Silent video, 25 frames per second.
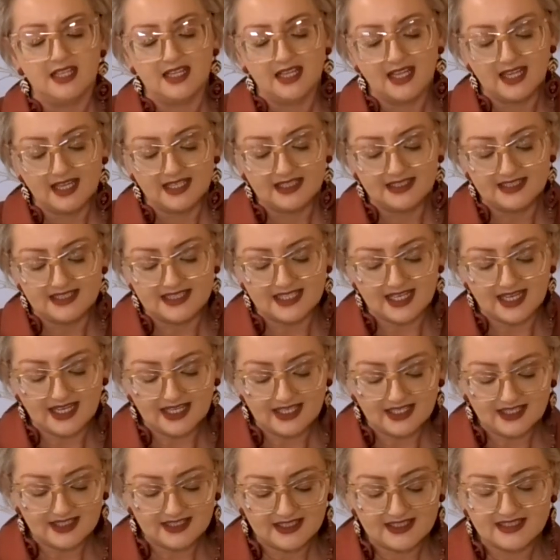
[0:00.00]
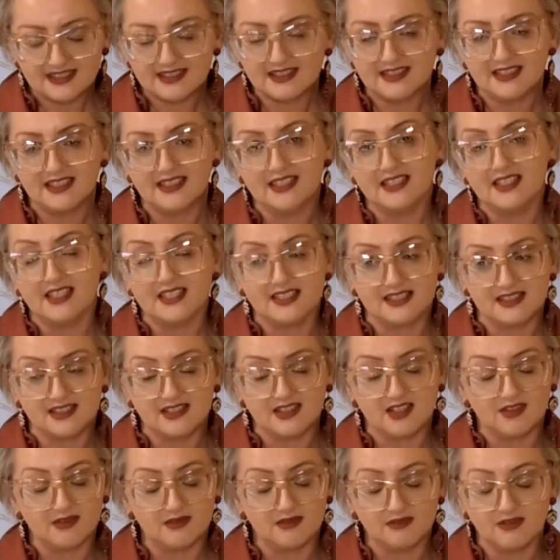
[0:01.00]
And Dad, in his
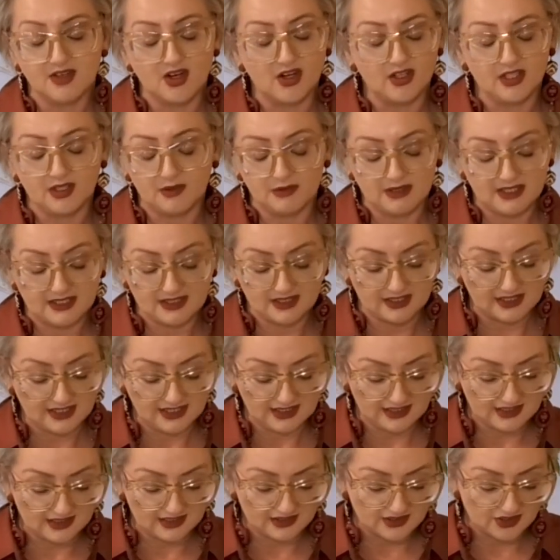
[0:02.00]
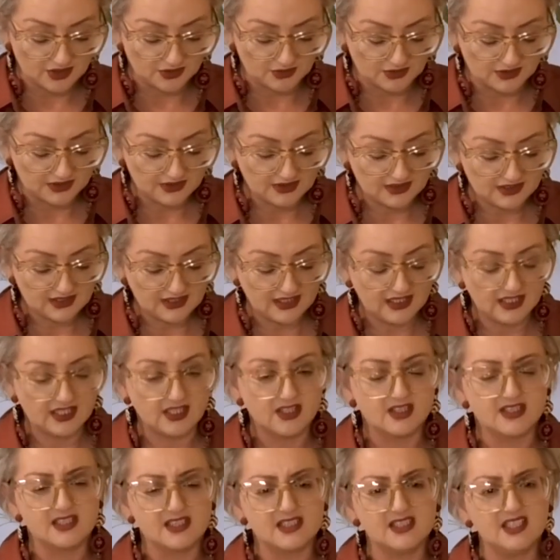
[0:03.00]
only way that he can do it, he
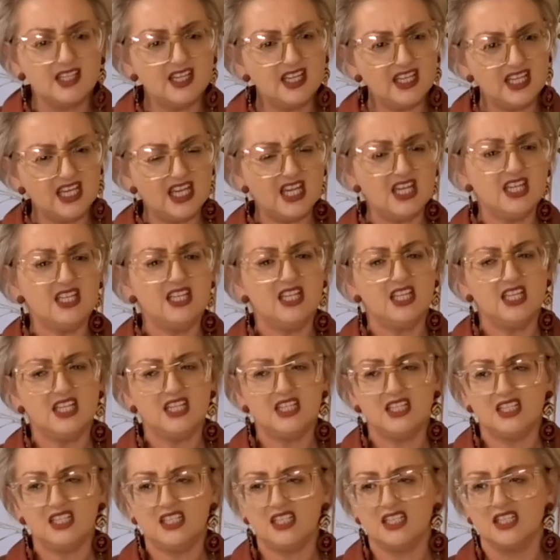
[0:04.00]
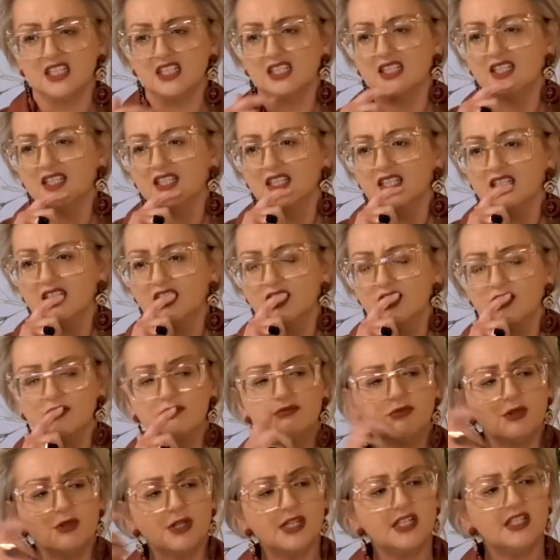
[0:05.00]
goes, yeah. You
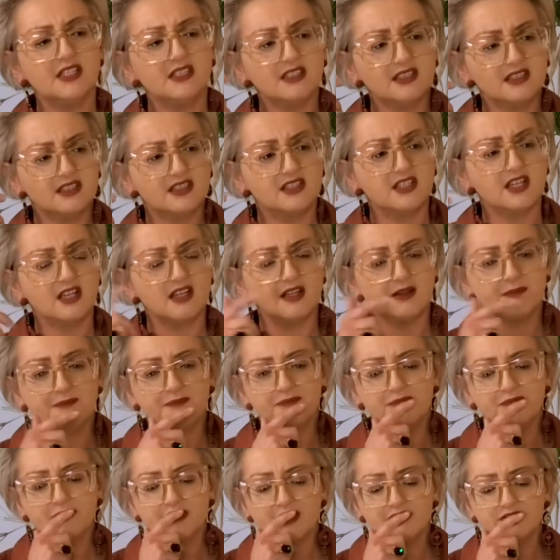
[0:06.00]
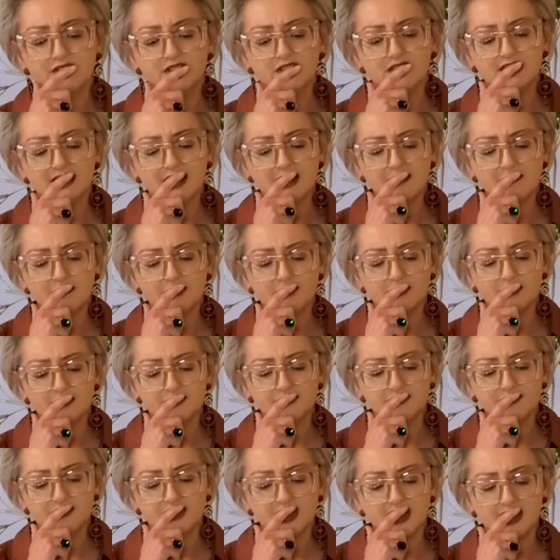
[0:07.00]
should ring, I've got the number
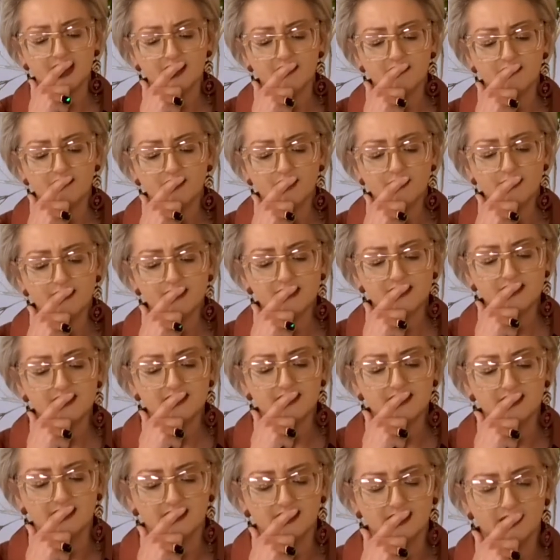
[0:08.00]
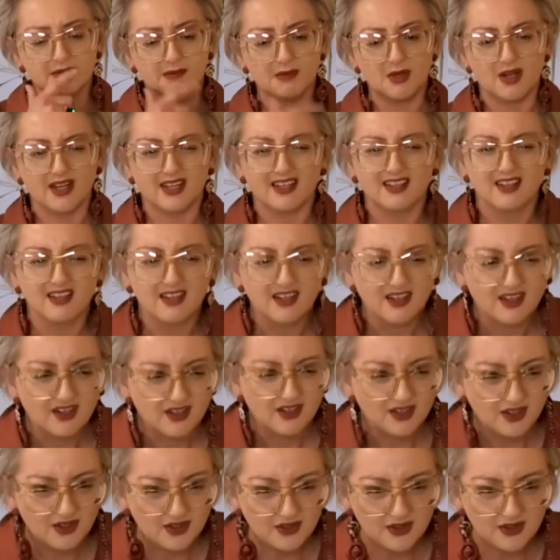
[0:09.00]
of Jacqui Robertson. I'm like, who?